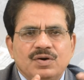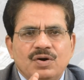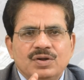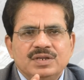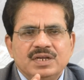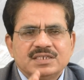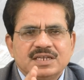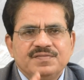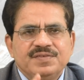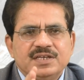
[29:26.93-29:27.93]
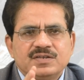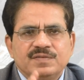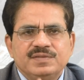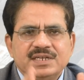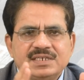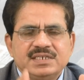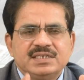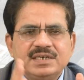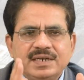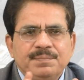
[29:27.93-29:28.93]
on the surface of the
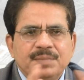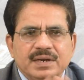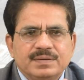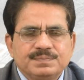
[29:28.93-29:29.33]
seasoned timber.